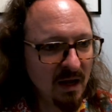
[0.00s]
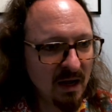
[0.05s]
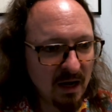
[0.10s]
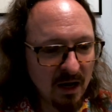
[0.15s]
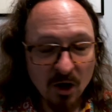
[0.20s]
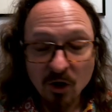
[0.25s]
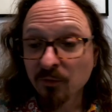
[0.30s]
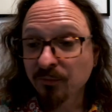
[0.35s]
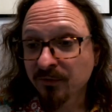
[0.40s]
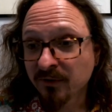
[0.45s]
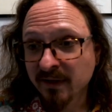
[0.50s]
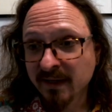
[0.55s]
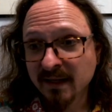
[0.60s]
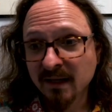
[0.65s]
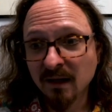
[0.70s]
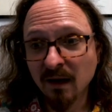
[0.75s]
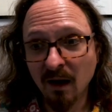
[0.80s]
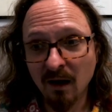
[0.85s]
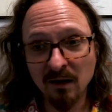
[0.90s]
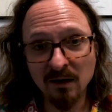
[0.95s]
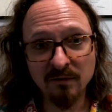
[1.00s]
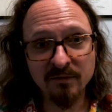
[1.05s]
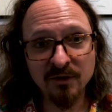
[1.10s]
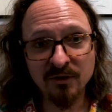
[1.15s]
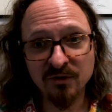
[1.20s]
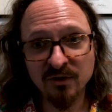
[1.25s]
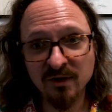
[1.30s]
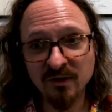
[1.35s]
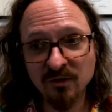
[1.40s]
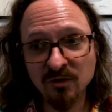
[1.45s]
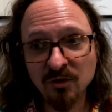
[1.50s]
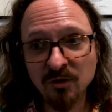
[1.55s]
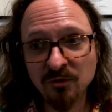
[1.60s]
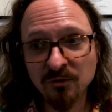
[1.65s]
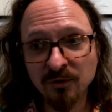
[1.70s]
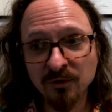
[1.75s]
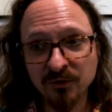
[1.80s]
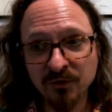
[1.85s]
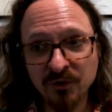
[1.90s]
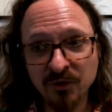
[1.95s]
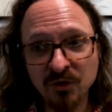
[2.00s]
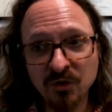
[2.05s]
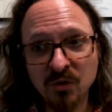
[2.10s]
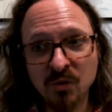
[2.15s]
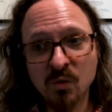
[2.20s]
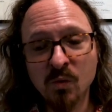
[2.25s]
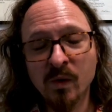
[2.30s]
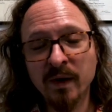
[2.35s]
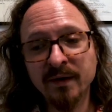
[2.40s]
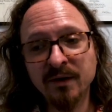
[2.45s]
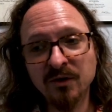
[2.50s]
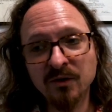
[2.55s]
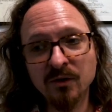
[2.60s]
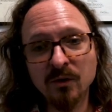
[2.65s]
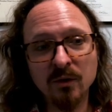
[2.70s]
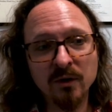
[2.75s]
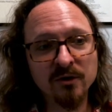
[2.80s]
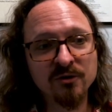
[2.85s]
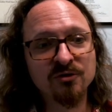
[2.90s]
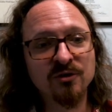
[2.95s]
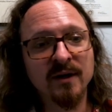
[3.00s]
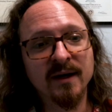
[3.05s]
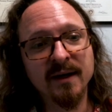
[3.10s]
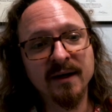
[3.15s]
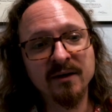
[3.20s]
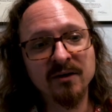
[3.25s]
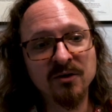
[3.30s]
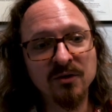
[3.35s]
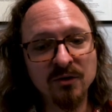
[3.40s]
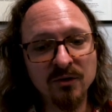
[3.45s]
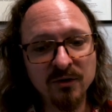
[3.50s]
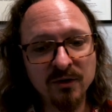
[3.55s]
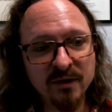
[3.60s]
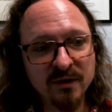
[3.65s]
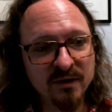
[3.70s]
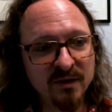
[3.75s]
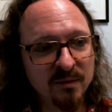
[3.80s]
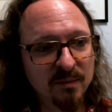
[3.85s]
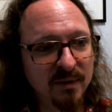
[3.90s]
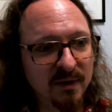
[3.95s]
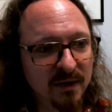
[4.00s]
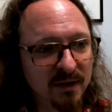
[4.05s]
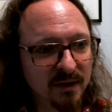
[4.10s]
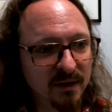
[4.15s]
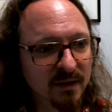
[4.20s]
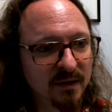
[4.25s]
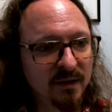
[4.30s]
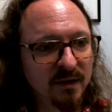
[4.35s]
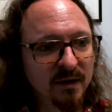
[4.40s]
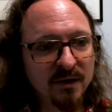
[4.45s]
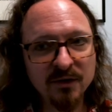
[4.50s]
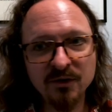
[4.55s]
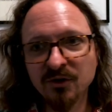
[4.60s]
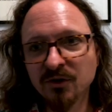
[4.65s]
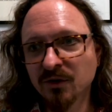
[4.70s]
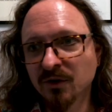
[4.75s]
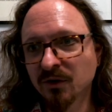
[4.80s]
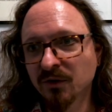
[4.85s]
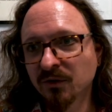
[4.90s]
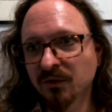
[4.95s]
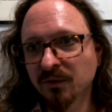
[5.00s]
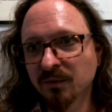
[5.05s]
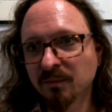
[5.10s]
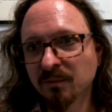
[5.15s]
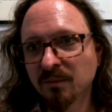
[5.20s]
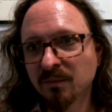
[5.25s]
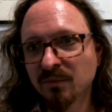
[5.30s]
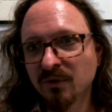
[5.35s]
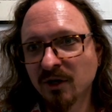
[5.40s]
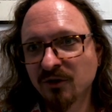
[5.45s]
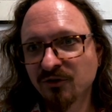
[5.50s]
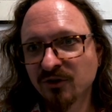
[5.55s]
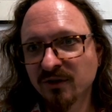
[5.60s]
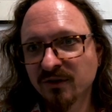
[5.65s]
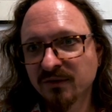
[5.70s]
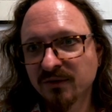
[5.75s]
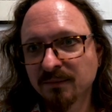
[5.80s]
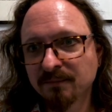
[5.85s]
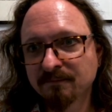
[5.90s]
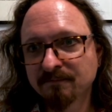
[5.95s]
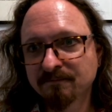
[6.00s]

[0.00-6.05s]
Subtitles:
hopefully all of this is useful to you when you are trying to debug your own projects.